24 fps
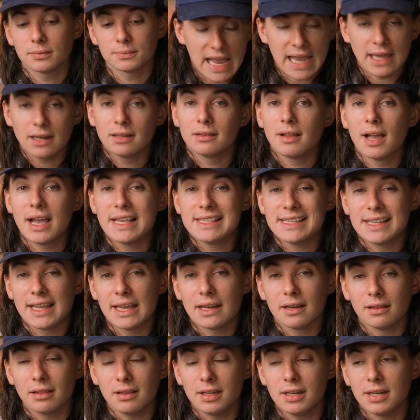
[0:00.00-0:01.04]
Analyzing
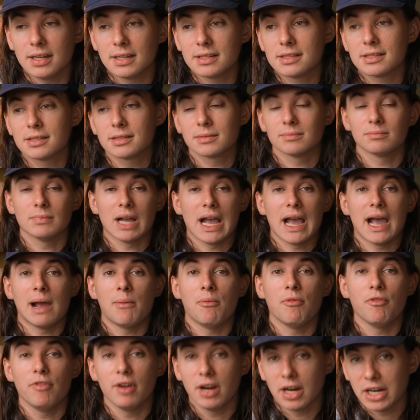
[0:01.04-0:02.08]
analytics,
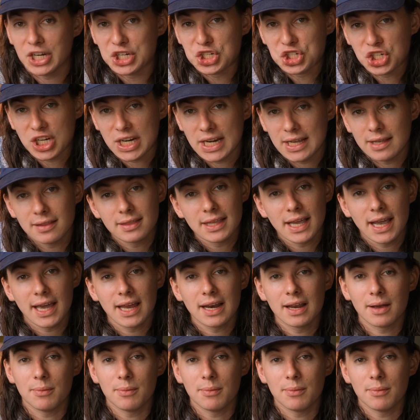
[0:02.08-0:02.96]
I'm very shitty at that.